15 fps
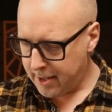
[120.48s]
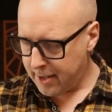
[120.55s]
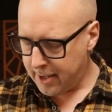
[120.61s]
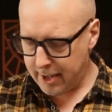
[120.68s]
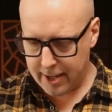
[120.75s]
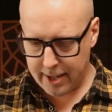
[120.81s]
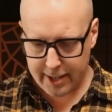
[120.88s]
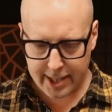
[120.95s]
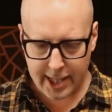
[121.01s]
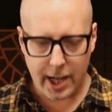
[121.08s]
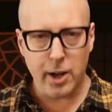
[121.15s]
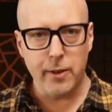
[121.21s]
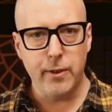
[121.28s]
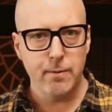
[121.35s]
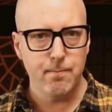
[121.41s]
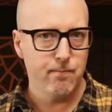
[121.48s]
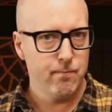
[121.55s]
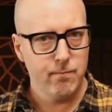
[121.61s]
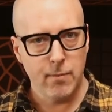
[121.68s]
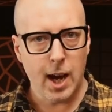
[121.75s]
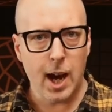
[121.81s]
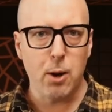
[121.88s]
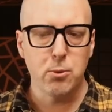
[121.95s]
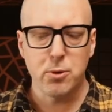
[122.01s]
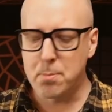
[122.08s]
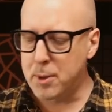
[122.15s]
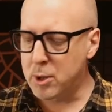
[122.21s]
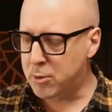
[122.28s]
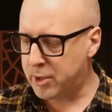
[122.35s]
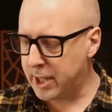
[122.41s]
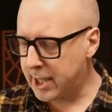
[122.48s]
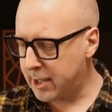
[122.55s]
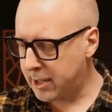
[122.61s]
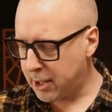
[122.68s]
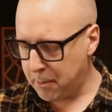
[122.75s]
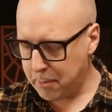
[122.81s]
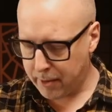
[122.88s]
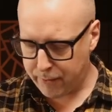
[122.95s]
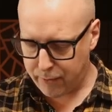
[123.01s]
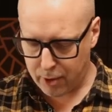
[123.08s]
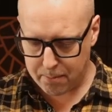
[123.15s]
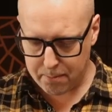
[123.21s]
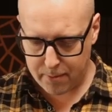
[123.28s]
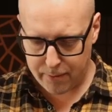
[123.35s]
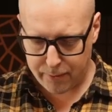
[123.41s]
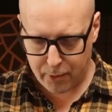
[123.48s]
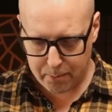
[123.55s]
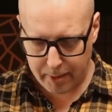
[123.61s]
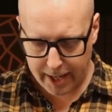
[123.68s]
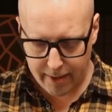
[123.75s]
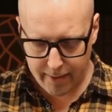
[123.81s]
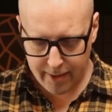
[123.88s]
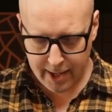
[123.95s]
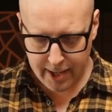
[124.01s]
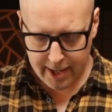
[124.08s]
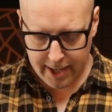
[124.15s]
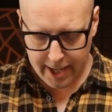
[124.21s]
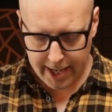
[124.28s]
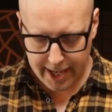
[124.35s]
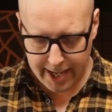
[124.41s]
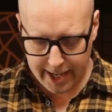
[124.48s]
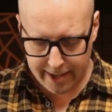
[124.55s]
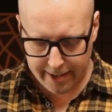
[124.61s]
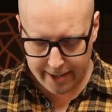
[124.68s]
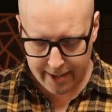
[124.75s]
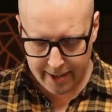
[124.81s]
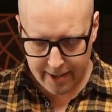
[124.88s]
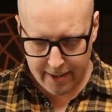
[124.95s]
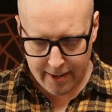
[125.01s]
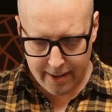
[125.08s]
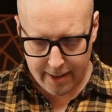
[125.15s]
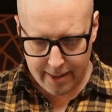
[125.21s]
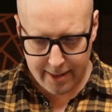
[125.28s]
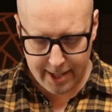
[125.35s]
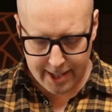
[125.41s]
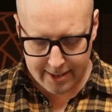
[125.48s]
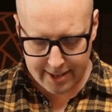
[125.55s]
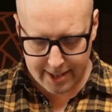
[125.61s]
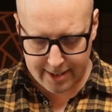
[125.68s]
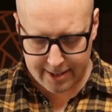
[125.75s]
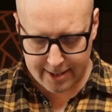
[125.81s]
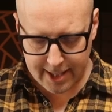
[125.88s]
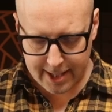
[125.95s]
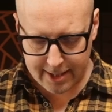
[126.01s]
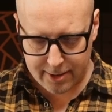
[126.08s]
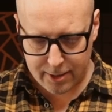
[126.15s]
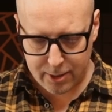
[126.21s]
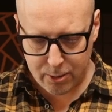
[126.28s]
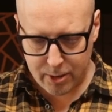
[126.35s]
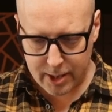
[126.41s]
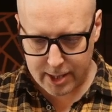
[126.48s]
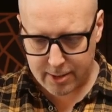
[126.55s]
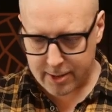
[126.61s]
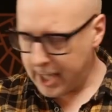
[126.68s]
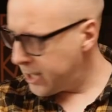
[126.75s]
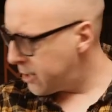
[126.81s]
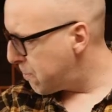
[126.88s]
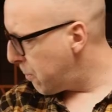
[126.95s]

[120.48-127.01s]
uh, kind of house music coming from from here, and this is sent to the stage